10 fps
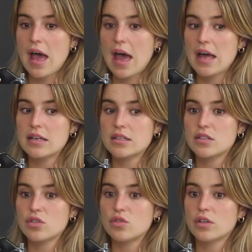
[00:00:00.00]

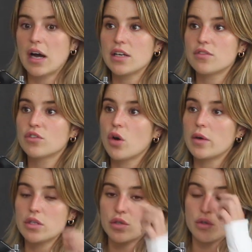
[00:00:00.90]
and you kind of go
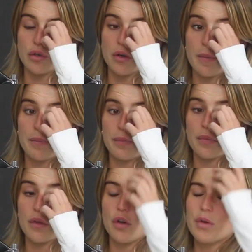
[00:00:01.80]
into
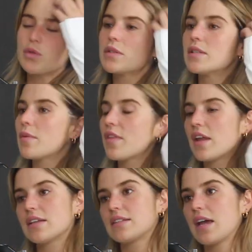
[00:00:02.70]
a
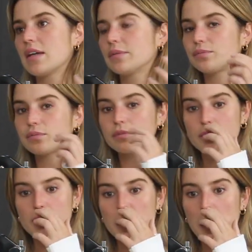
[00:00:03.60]
sympathetic state,
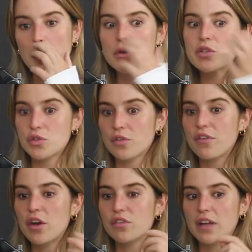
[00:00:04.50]
which is your
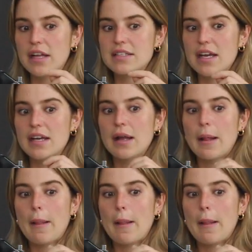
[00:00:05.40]
fight or flight state.